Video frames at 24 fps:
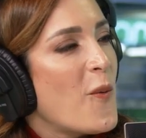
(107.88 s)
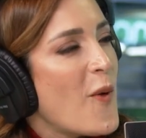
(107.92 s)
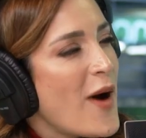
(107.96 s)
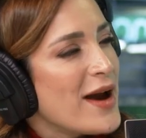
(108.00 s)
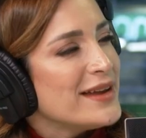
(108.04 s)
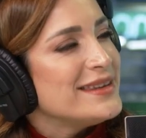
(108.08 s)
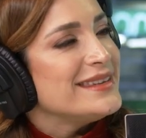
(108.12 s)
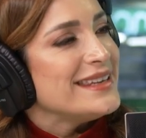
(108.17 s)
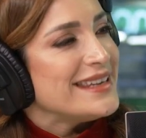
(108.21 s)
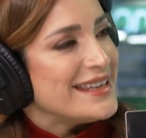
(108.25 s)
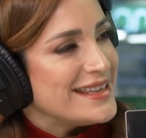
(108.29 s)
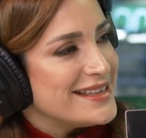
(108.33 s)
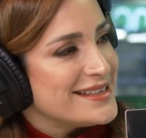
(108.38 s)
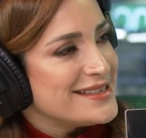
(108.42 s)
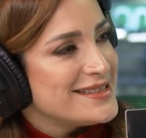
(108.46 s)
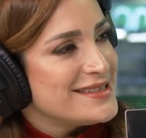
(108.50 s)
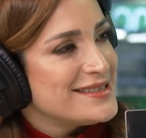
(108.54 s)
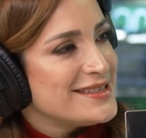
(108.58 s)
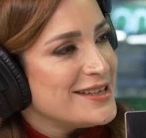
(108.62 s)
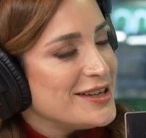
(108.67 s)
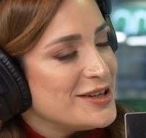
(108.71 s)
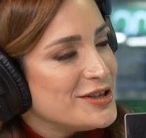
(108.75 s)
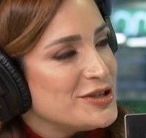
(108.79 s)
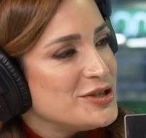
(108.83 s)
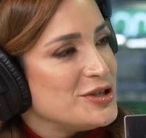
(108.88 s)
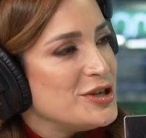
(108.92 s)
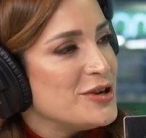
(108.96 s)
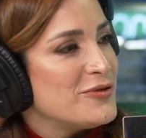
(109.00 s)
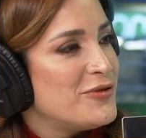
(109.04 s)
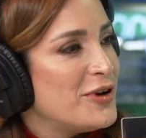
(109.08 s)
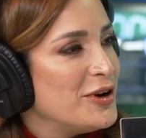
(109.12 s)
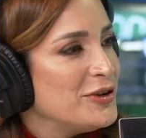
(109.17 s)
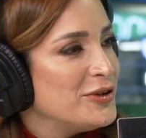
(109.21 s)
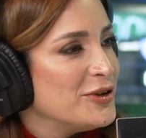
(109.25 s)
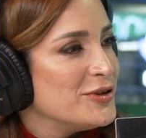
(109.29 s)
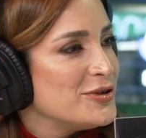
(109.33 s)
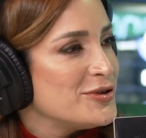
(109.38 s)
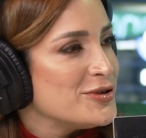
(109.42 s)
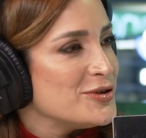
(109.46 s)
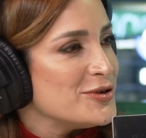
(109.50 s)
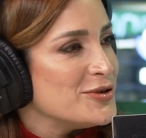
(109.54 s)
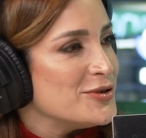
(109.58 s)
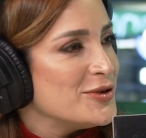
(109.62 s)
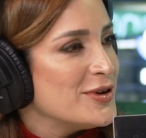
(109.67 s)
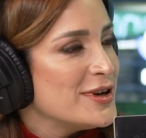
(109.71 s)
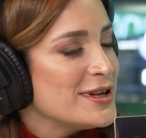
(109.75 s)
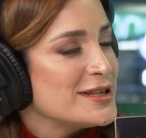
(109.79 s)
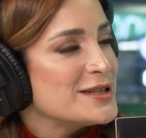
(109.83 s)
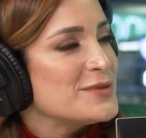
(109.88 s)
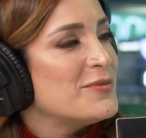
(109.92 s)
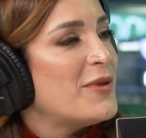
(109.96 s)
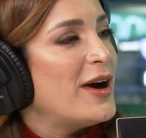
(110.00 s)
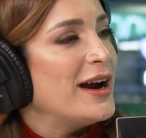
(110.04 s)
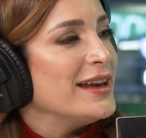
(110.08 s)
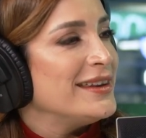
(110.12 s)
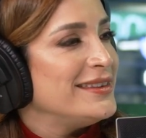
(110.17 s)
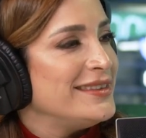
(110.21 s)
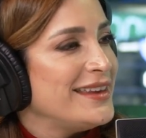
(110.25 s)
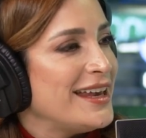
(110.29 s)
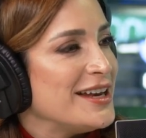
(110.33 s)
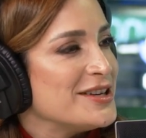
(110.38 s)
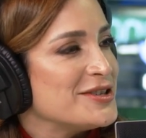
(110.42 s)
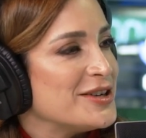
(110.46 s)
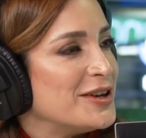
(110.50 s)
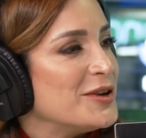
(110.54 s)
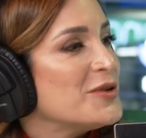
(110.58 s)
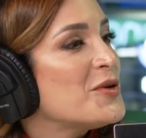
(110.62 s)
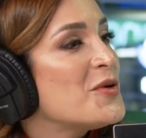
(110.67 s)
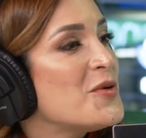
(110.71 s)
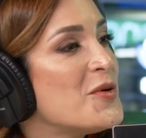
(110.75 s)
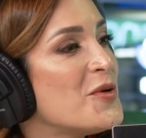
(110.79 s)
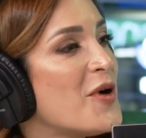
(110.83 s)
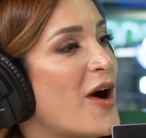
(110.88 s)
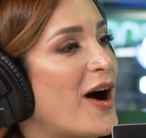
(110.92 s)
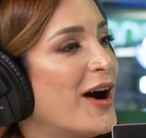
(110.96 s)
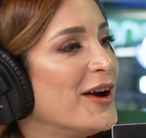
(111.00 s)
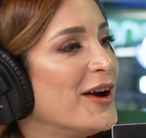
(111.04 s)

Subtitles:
What is G42 Smart Nation? Who